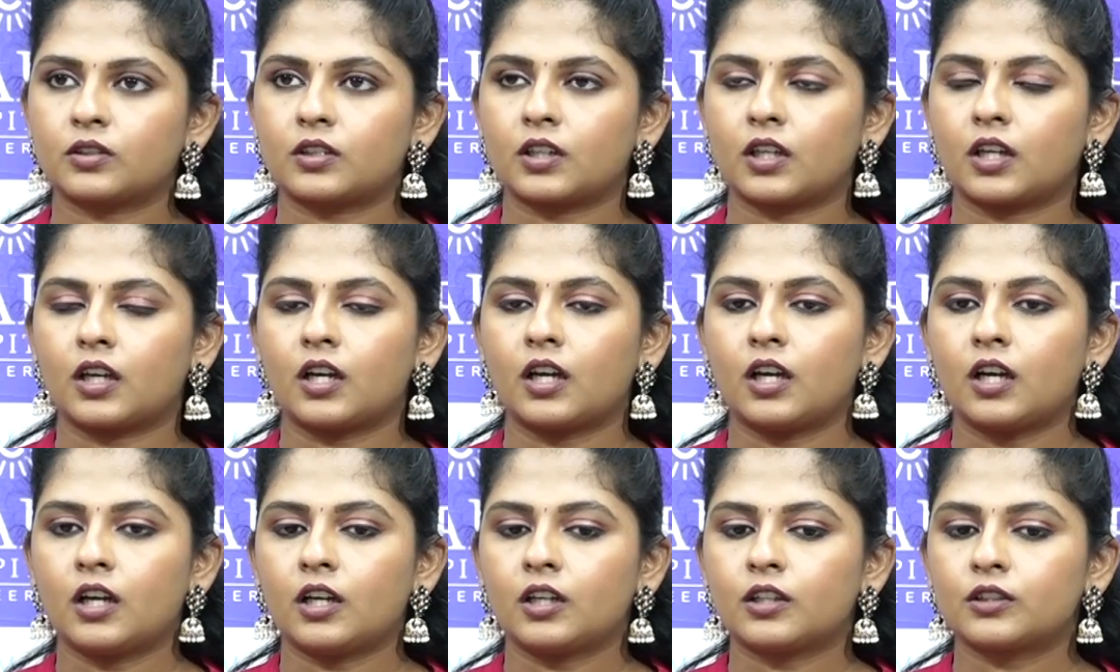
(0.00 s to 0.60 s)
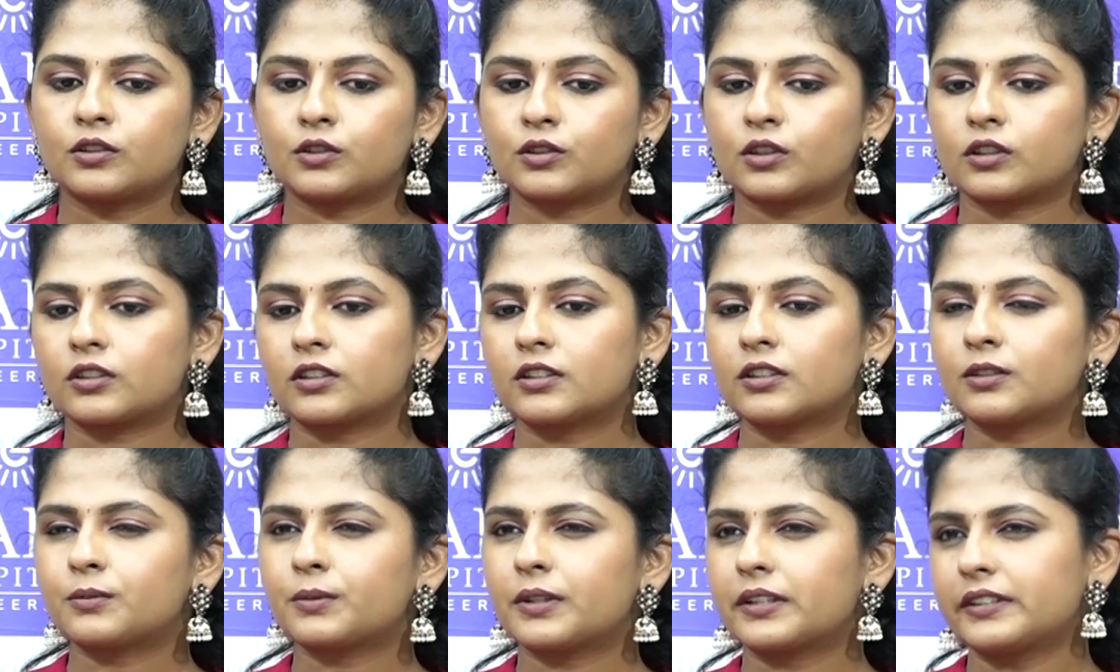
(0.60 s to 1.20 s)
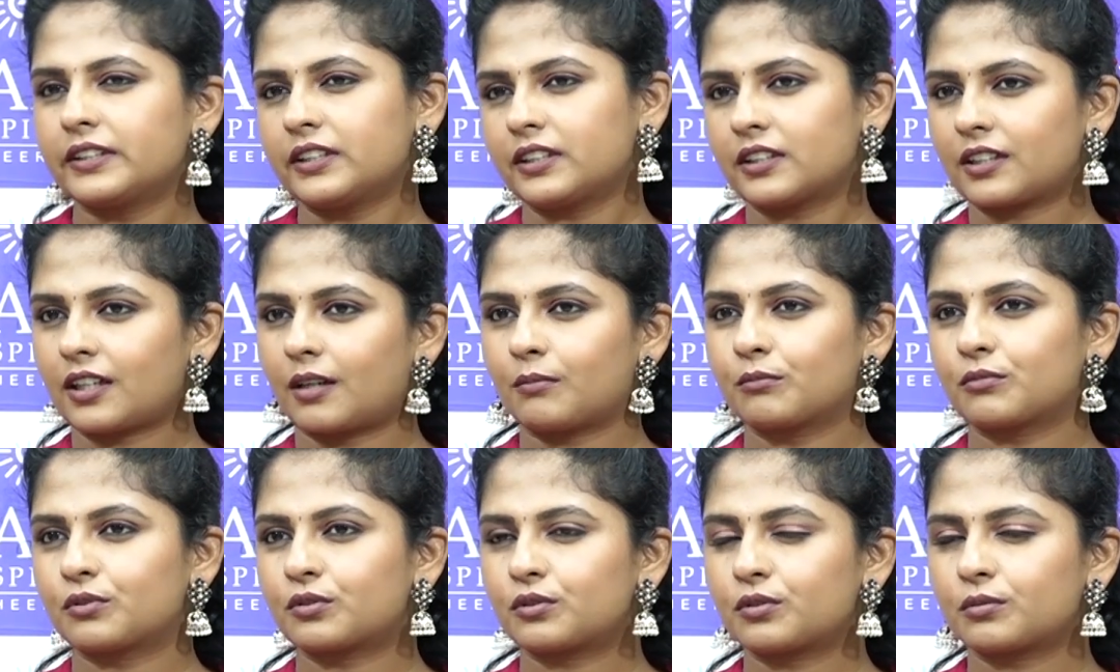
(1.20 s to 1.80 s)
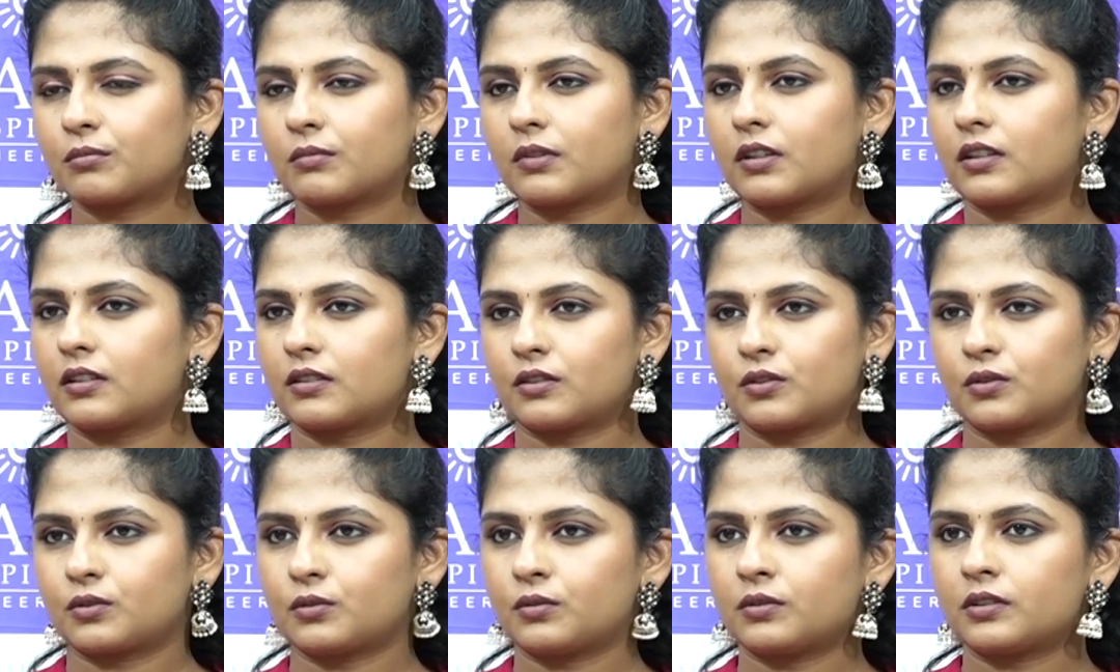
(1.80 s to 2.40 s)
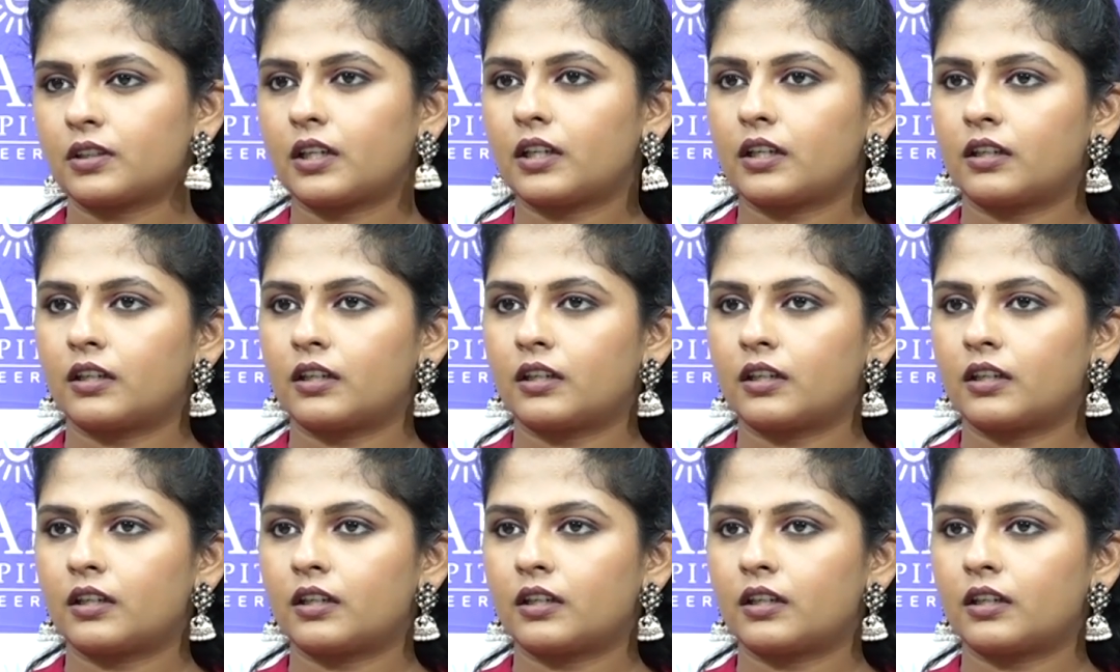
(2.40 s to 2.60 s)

Okay, doctor, when it comes to monsoon,